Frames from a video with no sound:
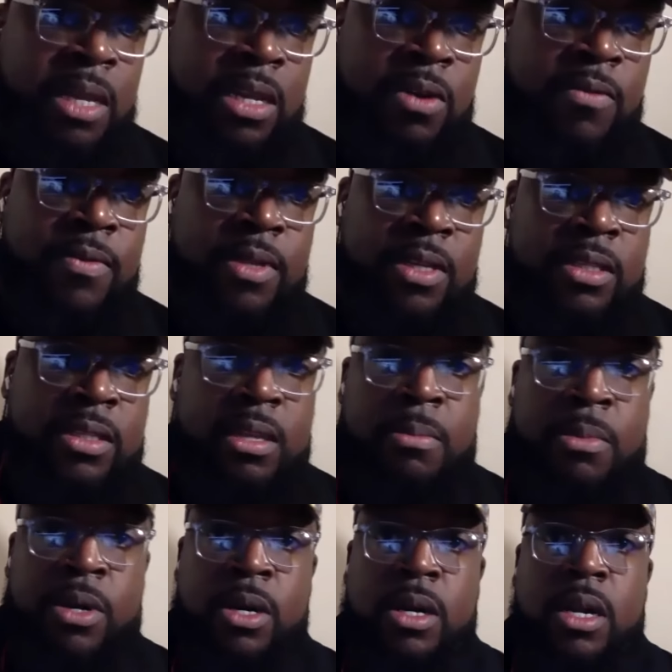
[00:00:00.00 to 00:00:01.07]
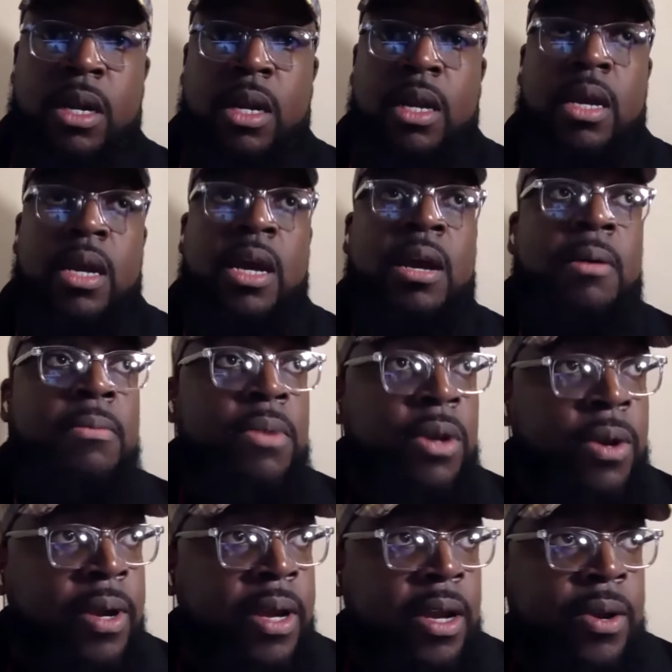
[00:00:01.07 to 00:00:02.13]
men over the summer um,
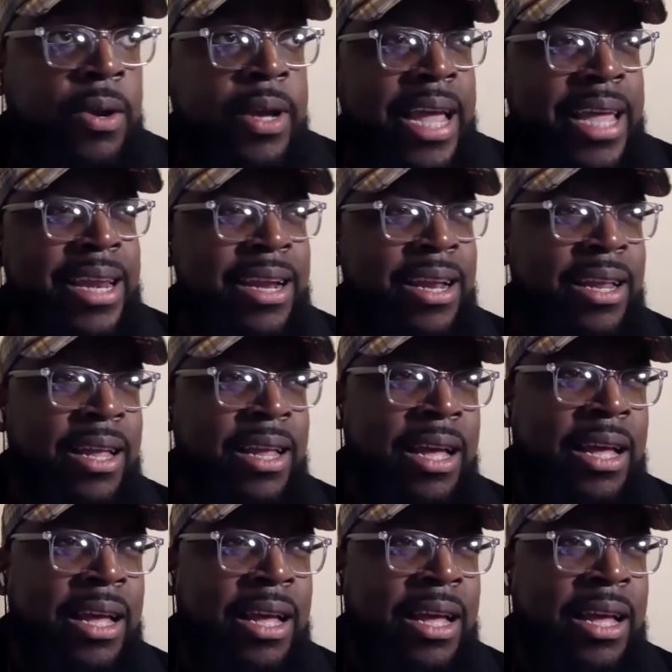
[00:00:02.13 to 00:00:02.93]
cre- created a,